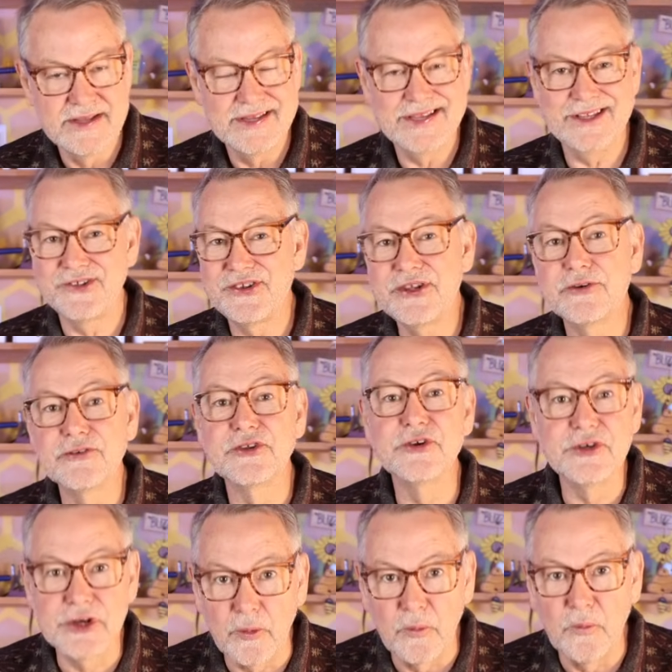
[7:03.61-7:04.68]
It's still
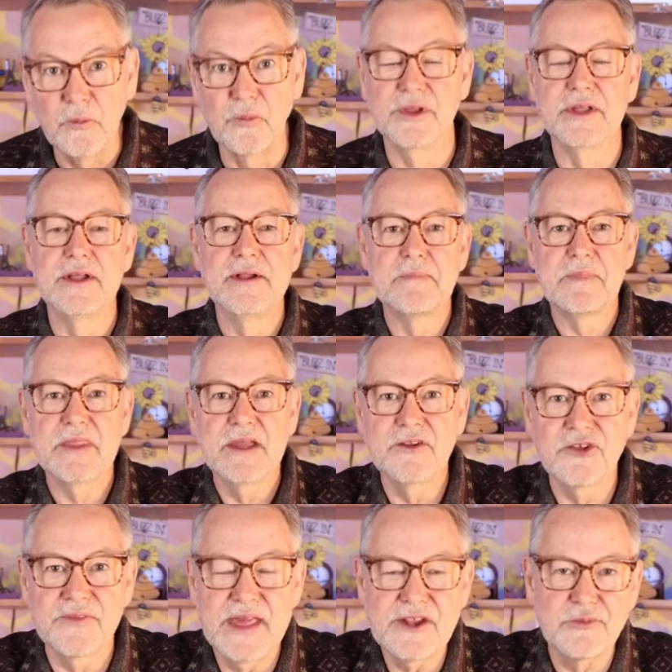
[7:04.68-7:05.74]
too cold.
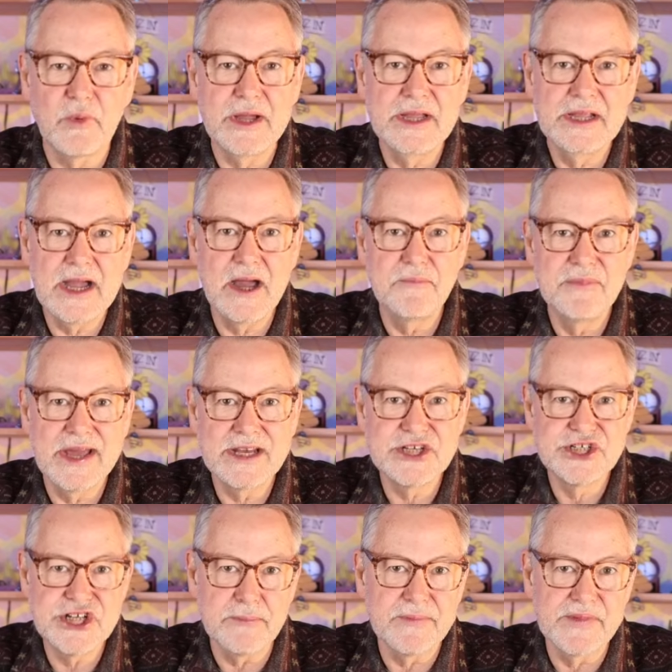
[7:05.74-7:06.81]
And so that's why I'm
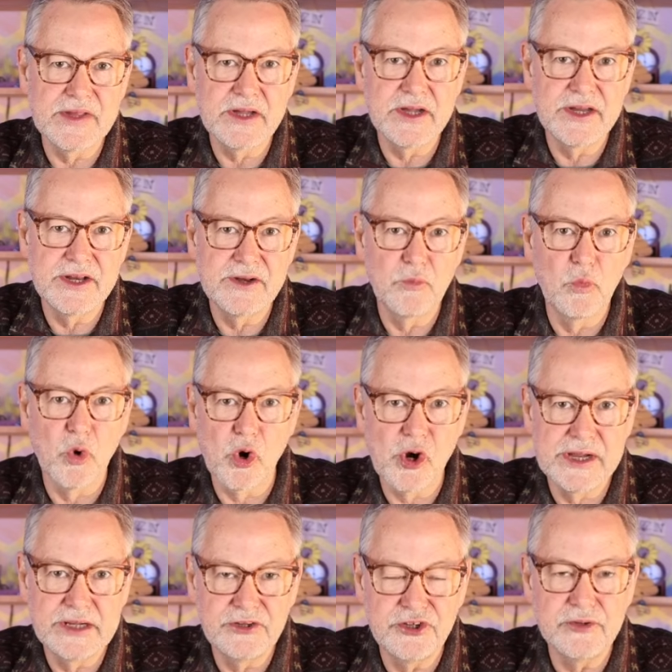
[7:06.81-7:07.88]
not jumping the gun and
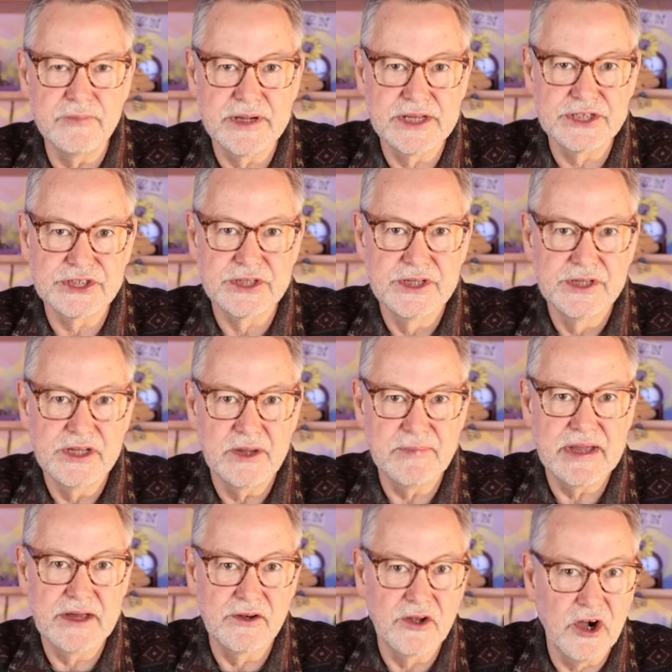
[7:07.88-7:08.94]
worrying too much
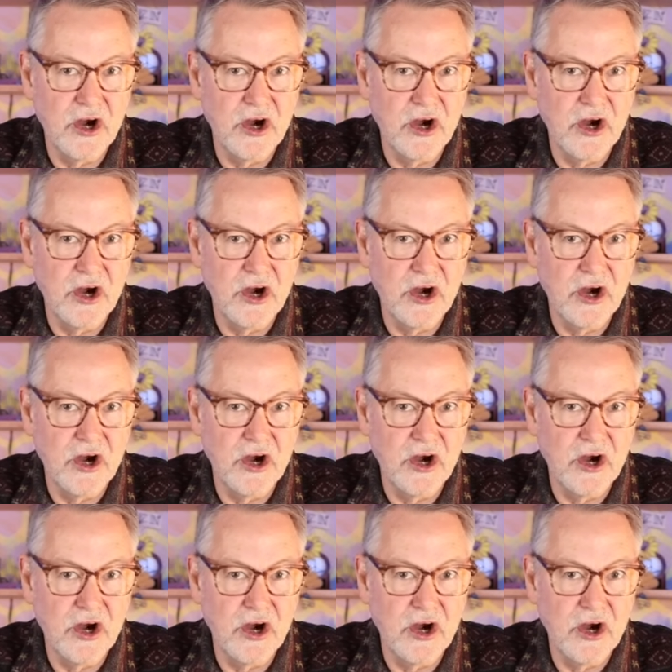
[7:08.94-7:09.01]
about,